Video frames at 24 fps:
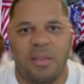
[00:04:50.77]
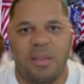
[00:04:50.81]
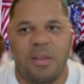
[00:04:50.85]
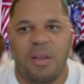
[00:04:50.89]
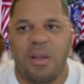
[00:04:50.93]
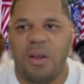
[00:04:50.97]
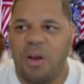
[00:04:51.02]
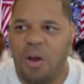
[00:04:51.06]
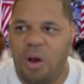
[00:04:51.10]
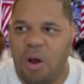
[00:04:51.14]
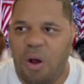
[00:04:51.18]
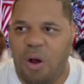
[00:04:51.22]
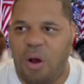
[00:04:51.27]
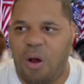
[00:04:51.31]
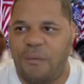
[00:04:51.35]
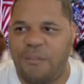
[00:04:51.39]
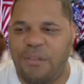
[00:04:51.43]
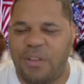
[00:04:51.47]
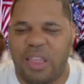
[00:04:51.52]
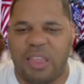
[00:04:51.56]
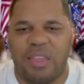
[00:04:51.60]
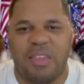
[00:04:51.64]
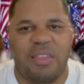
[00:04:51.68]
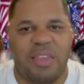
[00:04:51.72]
all for
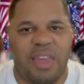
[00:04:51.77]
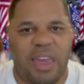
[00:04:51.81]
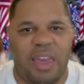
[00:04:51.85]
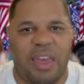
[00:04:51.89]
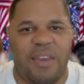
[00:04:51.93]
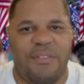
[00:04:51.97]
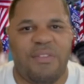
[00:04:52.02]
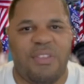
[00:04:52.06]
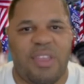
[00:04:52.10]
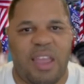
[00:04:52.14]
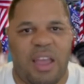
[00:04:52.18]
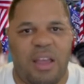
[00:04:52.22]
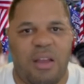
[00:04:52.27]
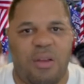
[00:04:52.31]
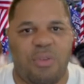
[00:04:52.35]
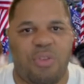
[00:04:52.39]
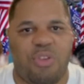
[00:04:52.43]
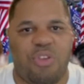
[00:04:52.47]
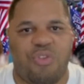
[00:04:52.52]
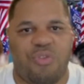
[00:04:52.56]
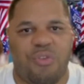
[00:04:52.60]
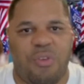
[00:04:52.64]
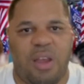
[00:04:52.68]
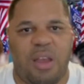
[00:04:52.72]
the sake of Donald
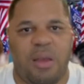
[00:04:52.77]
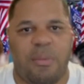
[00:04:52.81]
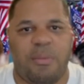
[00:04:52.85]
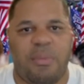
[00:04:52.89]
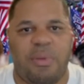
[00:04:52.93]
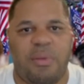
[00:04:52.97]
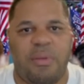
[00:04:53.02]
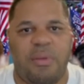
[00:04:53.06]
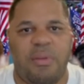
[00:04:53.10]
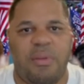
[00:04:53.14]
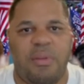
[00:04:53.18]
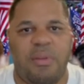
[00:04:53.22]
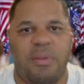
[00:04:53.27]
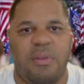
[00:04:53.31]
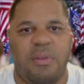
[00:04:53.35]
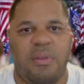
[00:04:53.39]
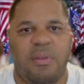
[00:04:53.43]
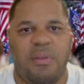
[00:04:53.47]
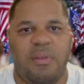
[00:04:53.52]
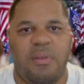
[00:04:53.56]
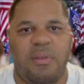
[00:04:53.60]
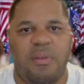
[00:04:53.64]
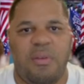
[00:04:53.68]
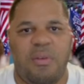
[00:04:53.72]
Trump,
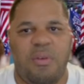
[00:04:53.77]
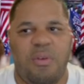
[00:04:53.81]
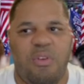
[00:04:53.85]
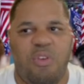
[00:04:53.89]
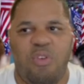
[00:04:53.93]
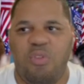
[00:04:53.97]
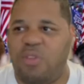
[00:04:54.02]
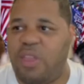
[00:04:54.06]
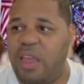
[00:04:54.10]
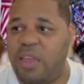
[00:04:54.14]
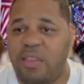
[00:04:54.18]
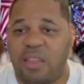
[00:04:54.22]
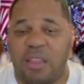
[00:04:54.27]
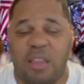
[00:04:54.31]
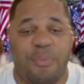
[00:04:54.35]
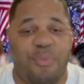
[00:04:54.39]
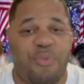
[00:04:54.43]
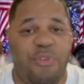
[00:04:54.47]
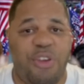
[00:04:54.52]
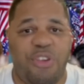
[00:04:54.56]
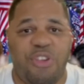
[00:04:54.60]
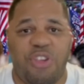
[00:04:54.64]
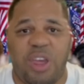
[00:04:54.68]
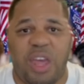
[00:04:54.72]
who doesn't
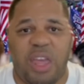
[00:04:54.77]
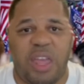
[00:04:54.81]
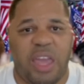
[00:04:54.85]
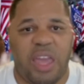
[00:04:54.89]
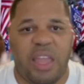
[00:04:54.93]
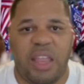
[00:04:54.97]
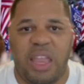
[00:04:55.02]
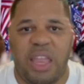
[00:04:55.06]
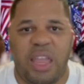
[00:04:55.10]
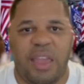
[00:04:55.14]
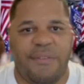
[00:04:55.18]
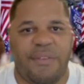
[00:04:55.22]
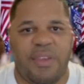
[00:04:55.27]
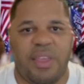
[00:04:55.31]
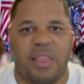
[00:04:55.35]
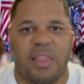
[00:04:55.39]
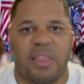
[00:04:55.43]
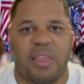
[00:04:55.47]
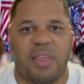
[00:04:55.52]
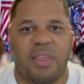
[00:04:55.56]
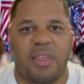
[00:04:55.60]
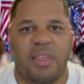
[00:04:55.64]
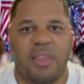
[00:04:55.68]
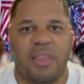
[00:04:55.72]
appreciate any of it
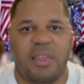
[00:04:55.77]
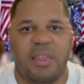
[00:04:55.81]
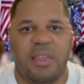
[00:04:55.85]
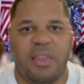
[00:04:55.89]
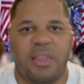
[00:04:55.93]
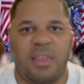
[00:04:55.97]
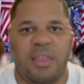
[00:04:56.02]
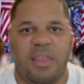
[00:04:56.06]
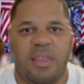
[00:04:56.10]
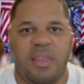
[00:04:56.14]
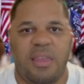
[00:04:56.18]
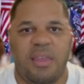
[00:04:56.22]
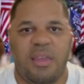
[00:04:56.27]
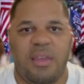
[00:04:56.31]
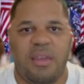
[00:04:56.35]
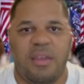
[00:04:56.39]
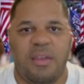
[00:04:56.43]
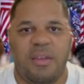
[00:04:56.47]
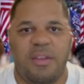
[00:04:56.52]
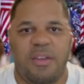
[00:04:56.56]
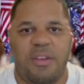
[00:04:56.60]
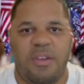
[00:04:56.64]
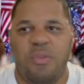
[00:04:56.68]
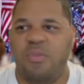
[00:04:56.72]

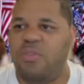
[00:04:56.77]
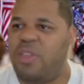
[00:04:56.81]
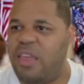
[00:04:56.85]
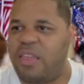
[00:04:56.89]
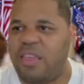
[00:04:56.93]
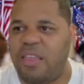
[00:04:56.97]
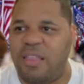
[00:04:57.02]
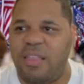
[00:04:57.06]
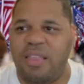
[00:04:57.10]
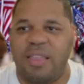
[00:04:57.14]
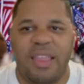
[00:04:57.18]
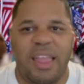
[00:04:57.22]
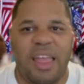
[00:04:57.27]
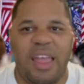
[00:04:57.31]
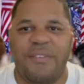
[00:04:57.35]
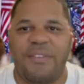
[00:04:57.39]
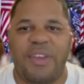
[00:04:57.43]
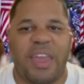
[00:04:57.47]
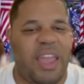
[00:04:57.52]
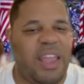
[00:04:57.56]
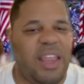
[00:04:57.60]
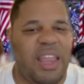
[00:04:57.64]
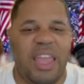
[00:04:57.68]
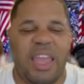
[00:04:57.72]
who doesn't love
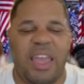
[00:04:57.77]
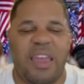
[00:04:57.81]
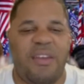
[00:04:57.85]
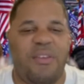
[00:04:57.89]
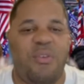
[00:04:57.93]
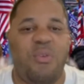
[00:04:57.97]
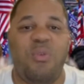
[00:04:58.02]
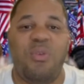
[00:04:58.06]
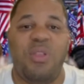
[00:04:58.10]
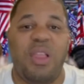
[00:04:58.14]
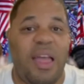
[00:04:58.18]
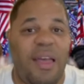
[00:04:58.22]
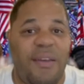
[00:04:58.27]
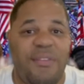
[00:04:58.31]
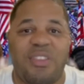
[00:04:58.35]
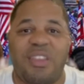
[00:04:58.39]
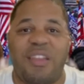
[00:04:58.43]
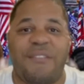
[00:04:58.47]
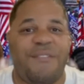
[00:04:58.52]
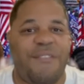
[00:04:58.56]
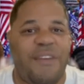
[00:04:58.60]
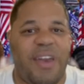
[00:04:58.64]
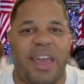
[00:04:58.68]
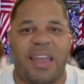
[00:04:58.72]
any, who loves the
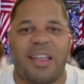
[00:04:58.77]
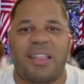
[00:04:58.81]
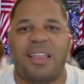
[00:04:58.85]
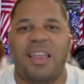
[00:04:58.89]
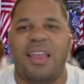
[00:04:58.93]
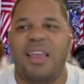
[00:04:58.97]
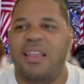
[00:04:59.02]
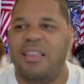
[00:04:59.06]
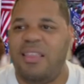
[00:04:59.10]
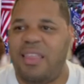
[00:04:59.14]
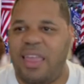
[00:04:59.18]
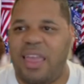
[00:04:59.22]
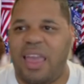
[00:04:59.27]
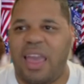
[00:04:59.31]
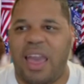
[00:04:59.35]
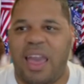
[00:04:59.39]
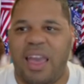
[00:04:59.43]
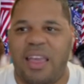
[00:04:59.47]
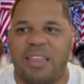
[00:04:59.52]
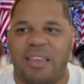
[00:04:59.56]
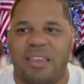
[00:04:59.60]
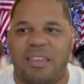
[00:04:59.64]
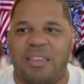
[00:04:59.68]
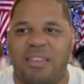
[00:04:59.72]
fact that he has
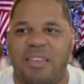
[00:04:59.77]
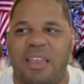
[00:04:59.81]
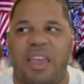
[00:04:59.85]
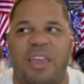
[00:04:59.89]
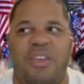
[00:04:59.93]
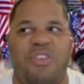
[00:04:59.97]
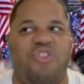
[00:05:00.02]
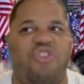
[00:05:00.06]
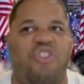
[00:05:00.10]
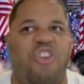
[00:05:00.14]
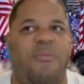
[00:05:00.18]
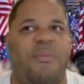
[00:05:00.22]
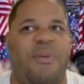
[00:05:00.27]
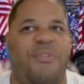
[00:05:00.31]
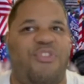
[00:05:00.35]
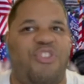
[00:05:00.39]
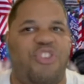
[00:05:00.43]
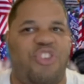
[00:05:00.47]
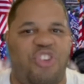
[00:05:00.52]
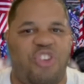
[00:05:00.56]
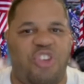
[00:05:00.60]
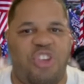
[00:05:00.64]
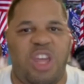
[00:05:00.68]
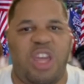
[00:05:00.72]
a stage stream of
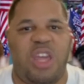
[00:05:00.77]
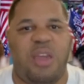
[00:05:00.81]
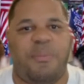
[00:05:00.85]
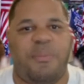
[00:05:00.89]
sheep.